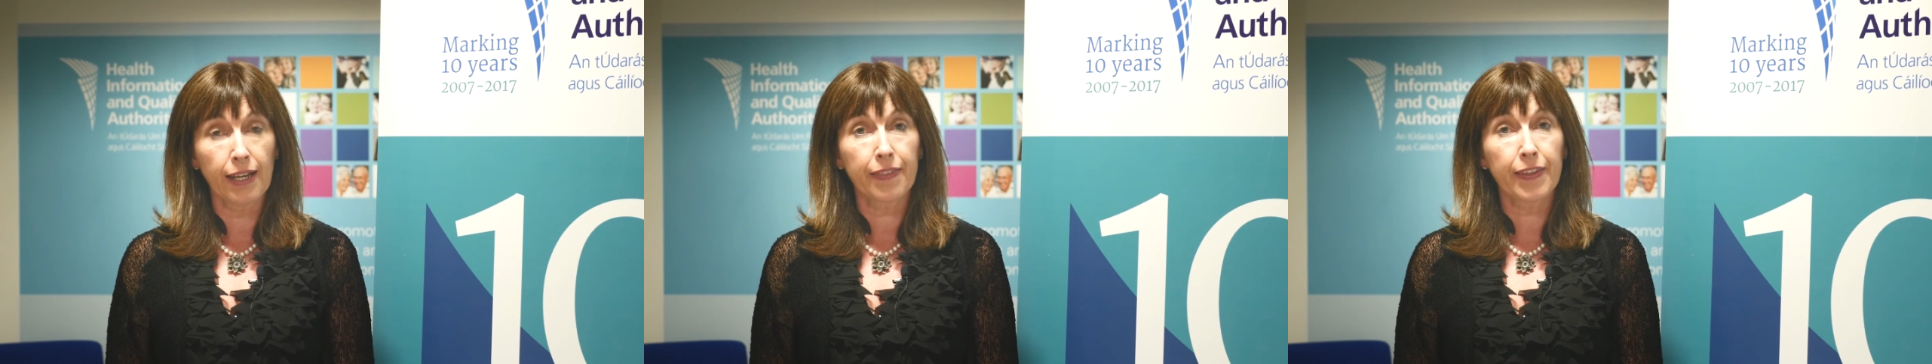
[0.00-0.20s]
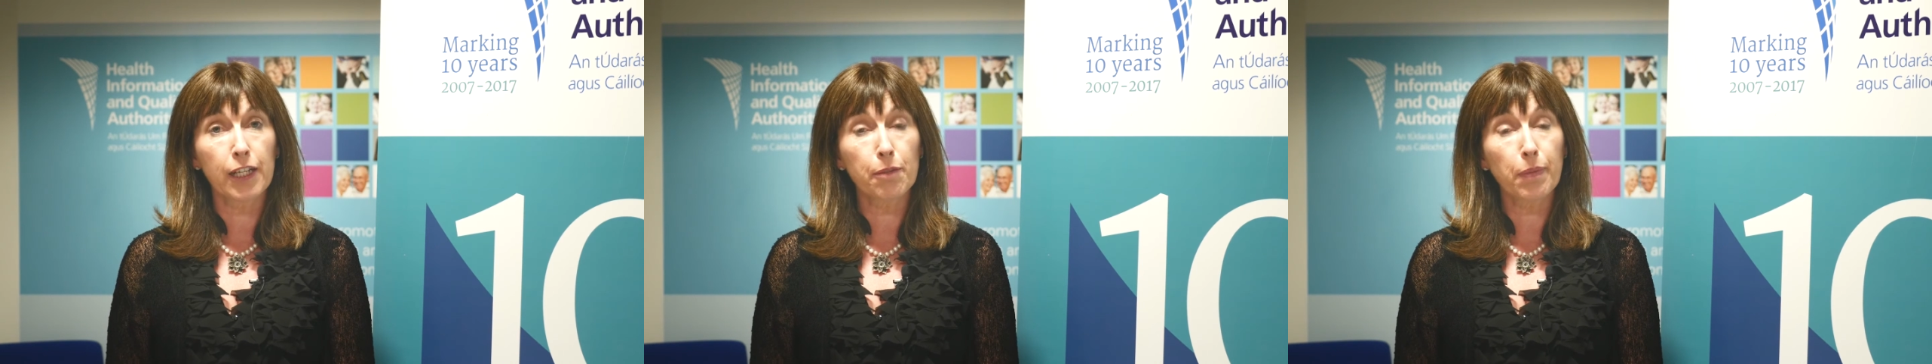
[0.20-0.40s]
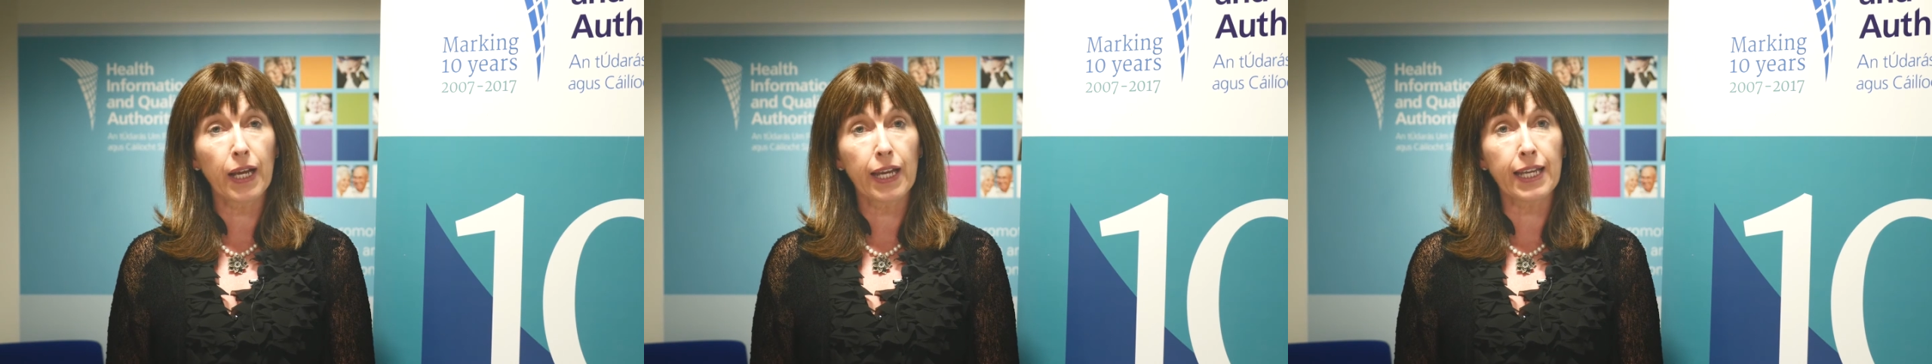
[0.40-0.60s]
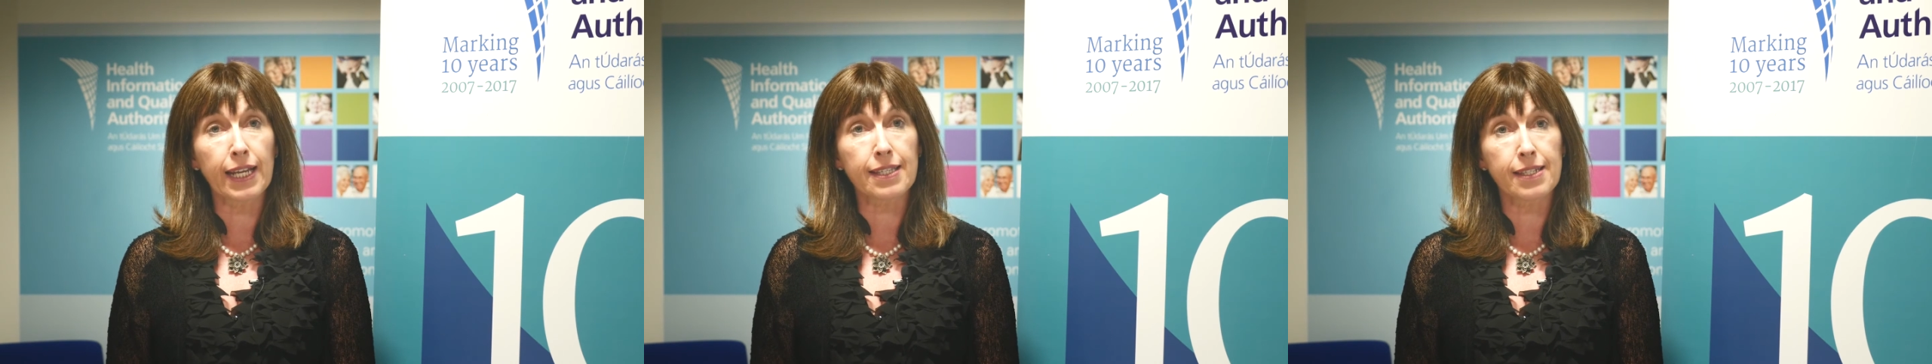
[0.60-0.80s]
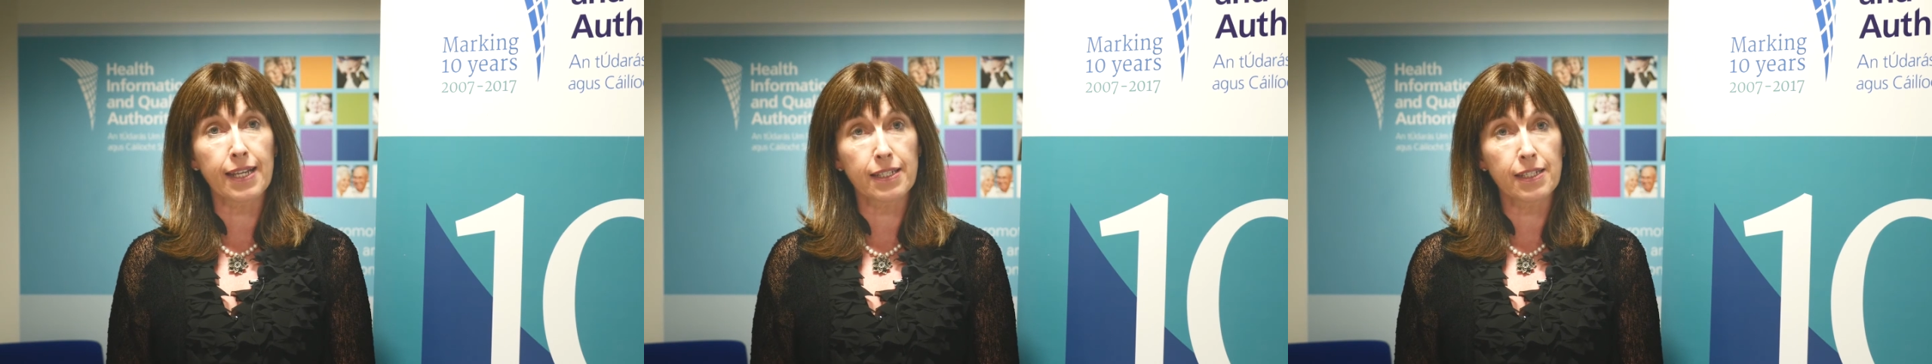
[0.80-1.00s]
thereby
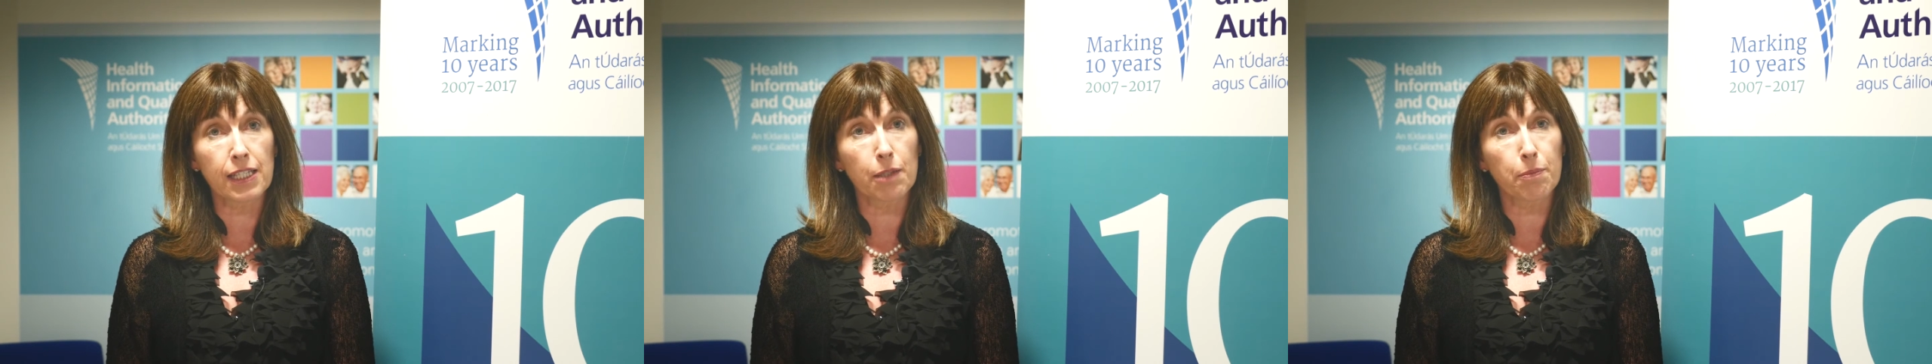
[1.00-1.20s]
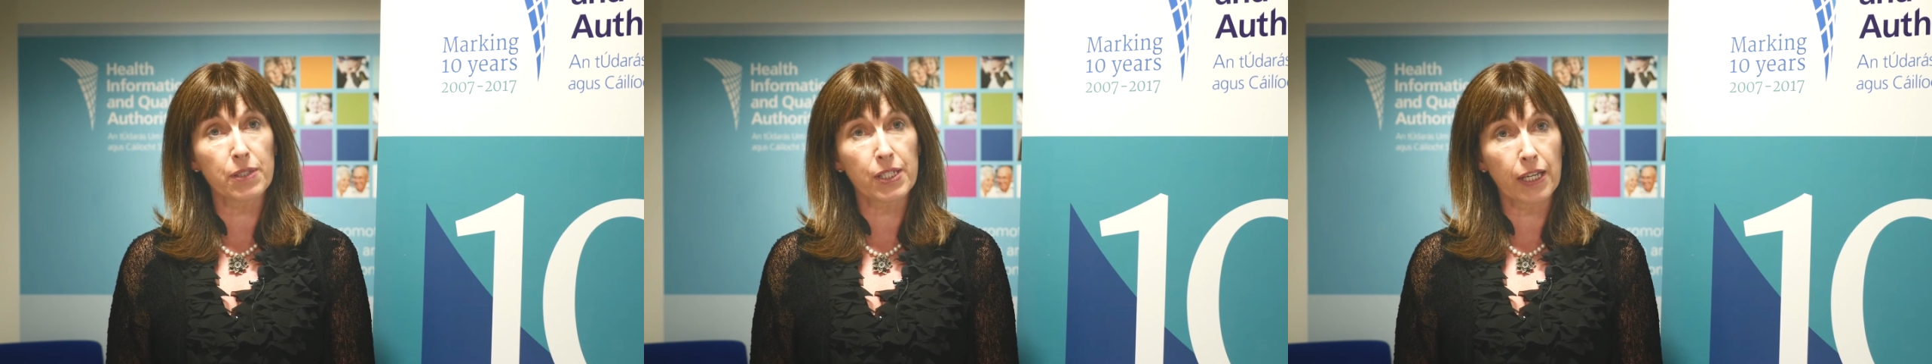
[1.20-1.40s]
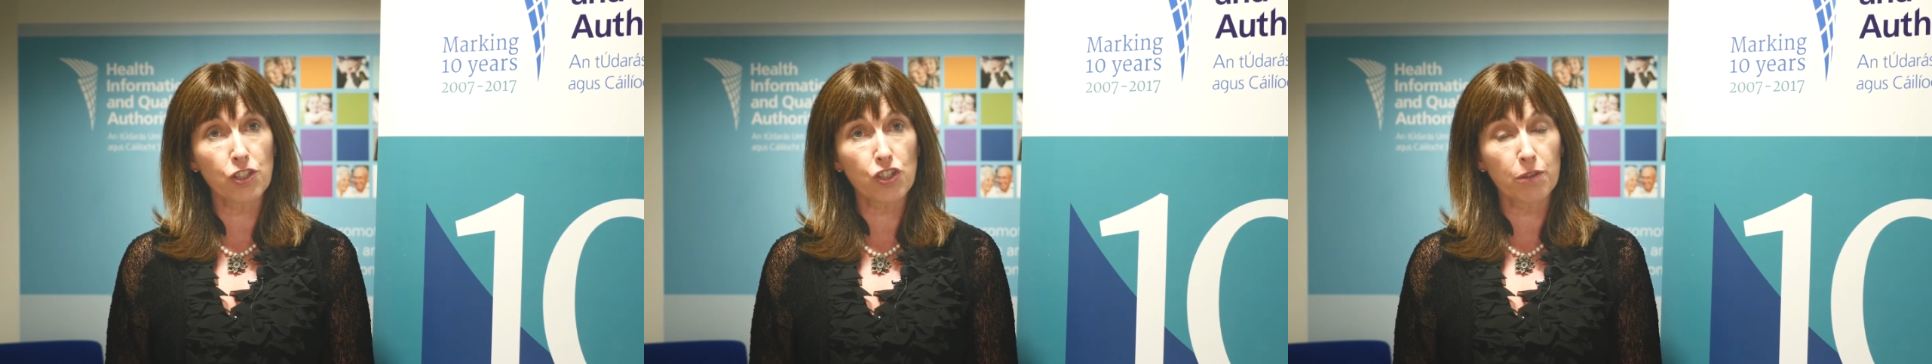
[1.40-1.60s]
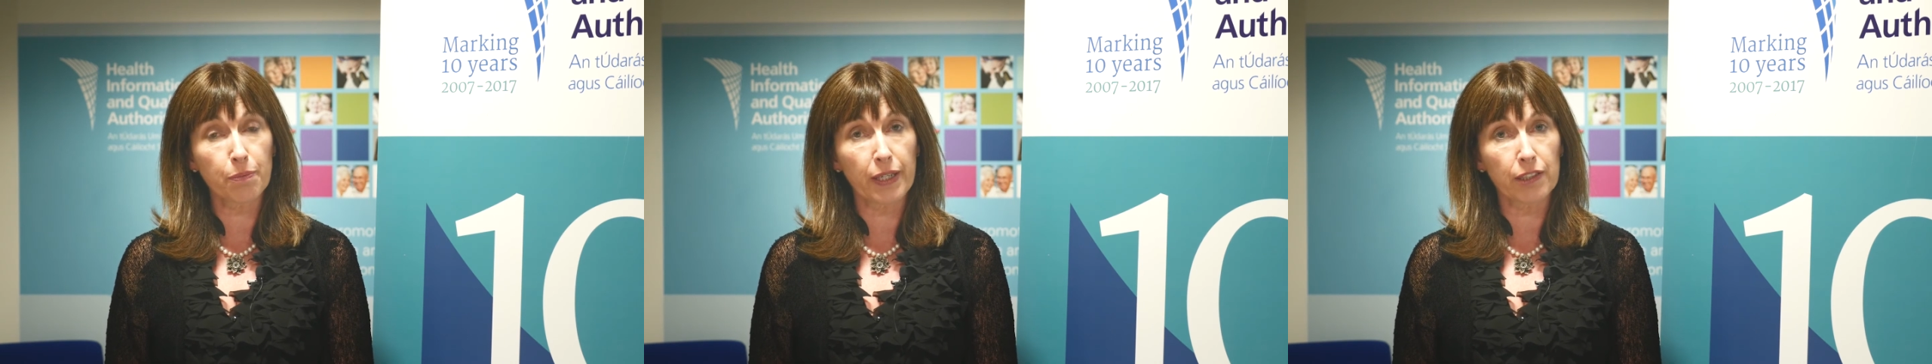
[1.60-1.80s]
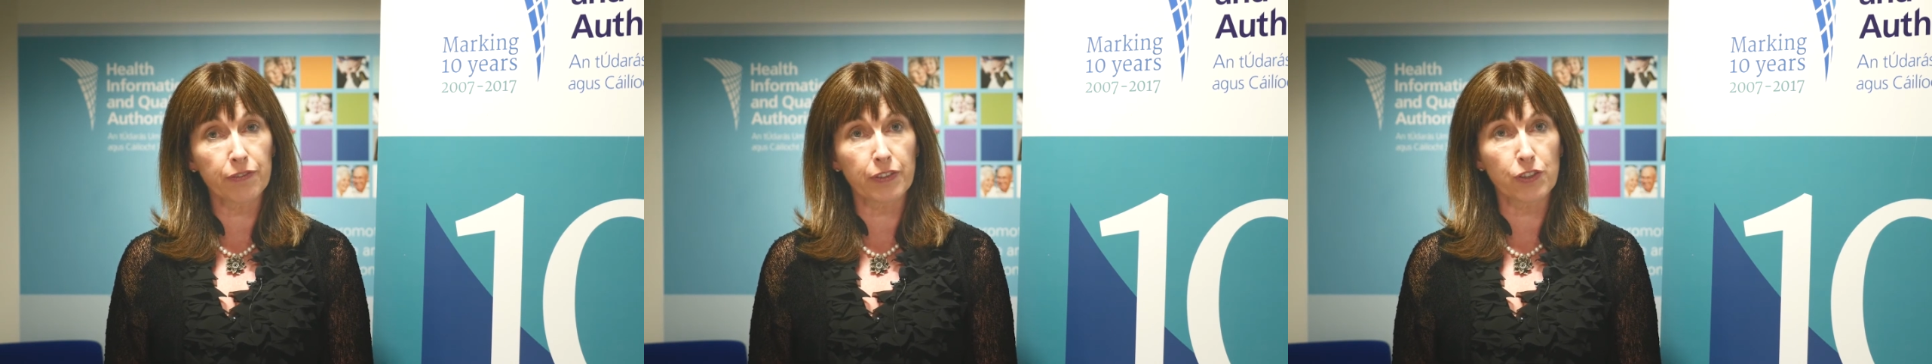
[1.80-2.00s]
extending the potential
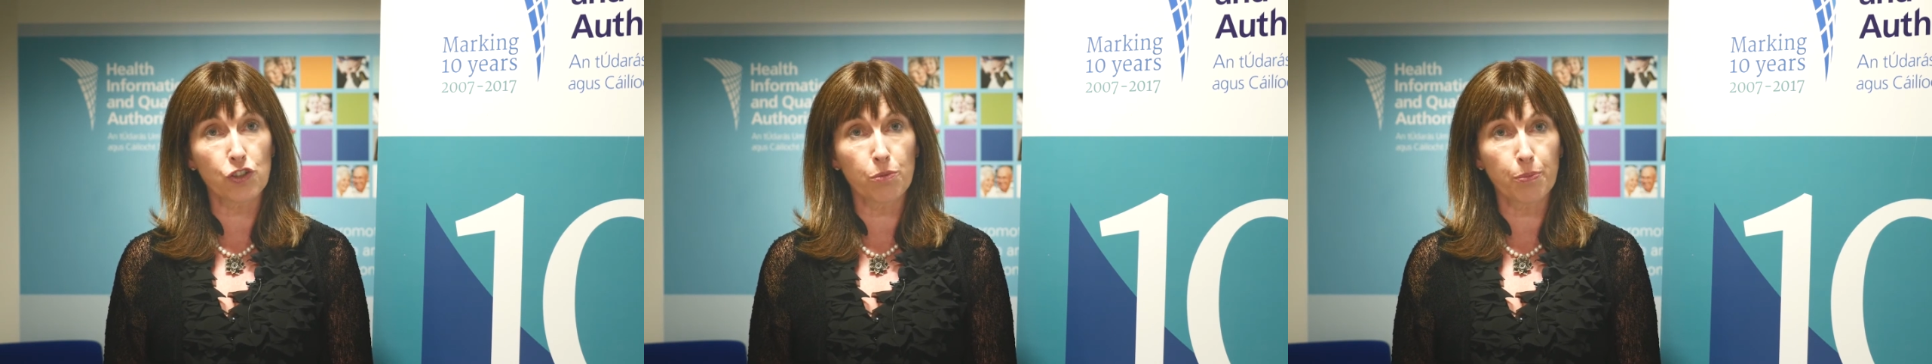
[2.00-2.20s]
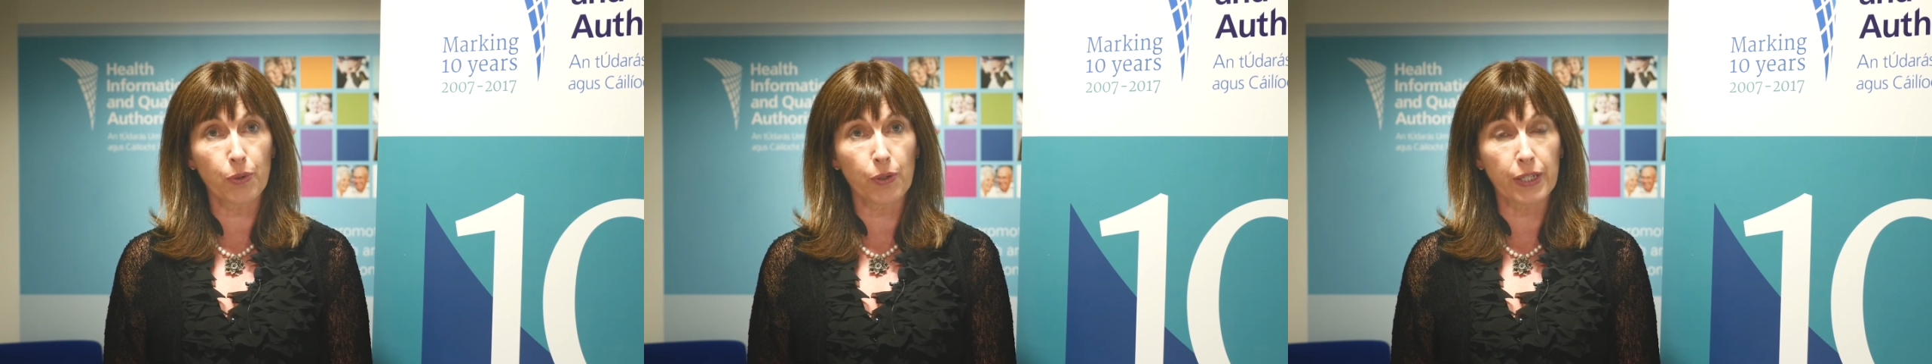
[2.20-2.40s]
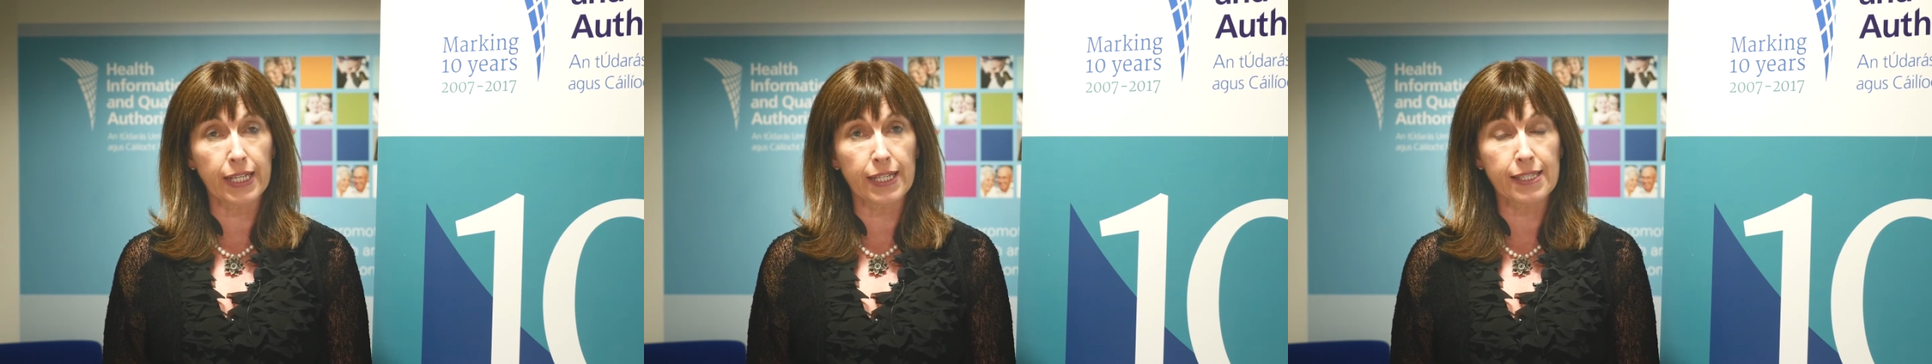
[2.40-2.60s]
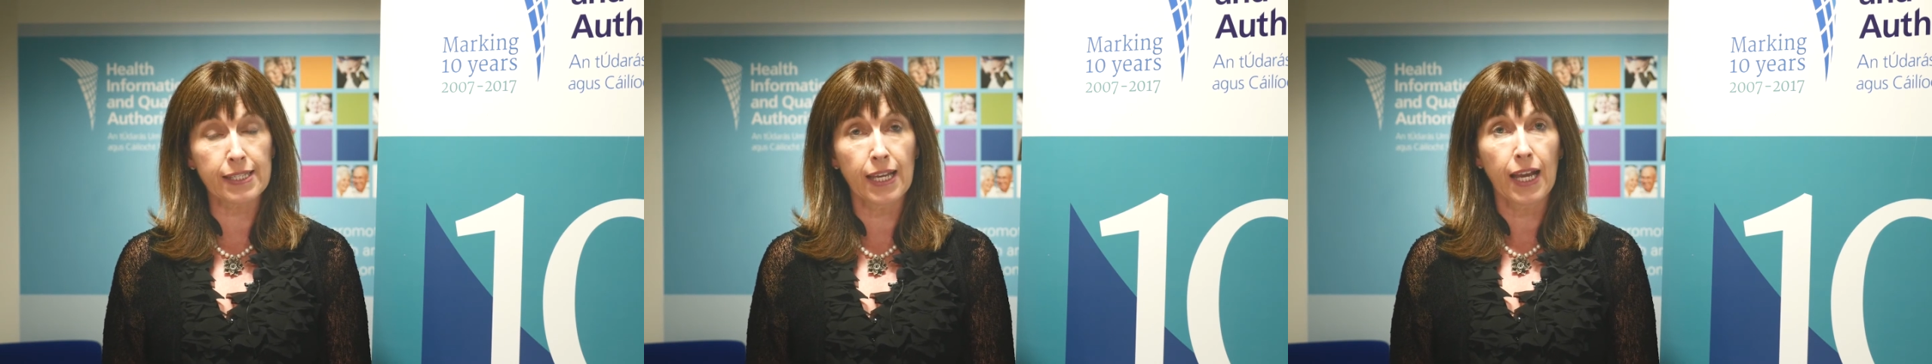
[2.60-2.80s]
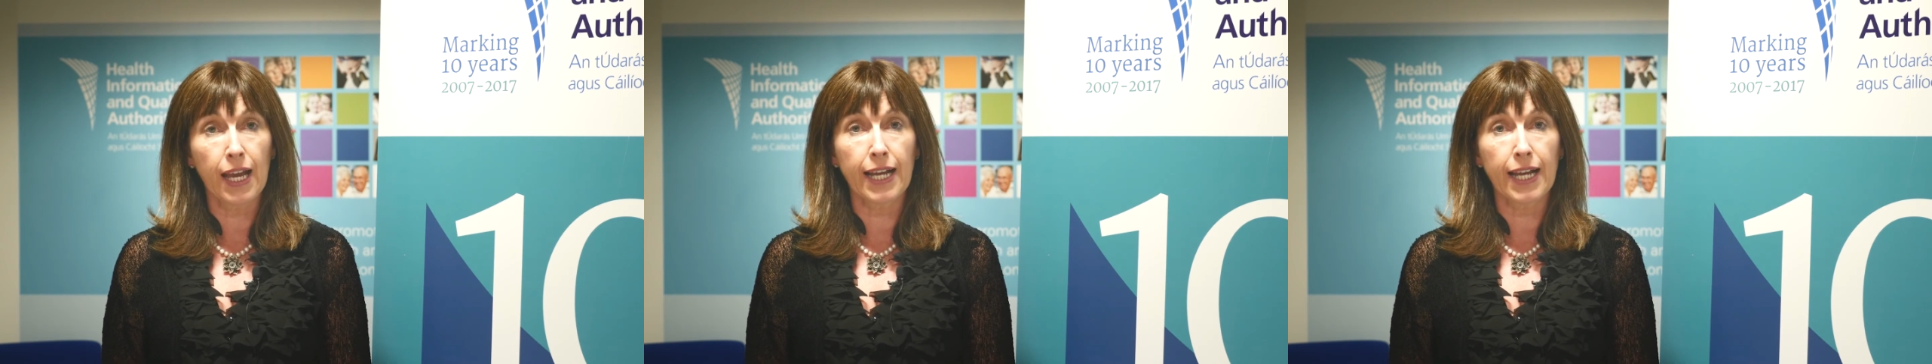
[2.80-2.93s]
benefit to boys